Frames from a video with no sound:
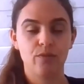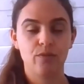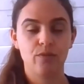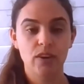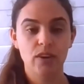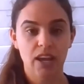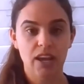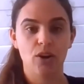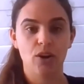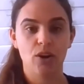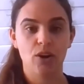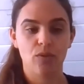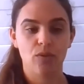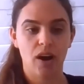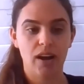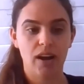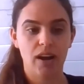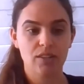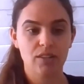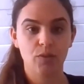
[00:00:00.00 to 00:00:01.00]
need
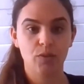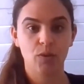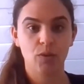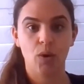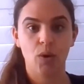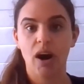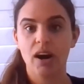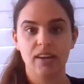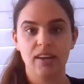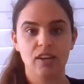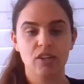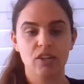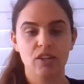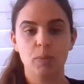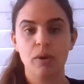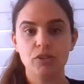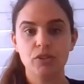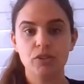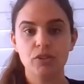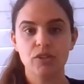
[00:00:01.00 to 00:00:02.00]
arise for RDN
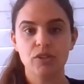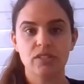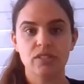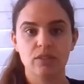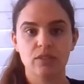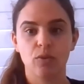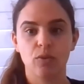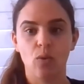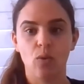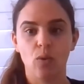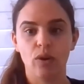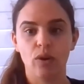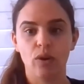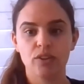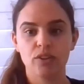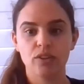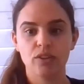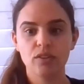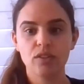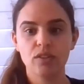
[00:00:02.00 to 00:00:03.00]
to produce these for
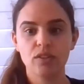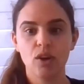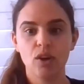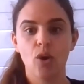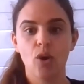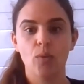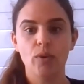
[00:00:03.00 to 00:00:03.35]
auditors,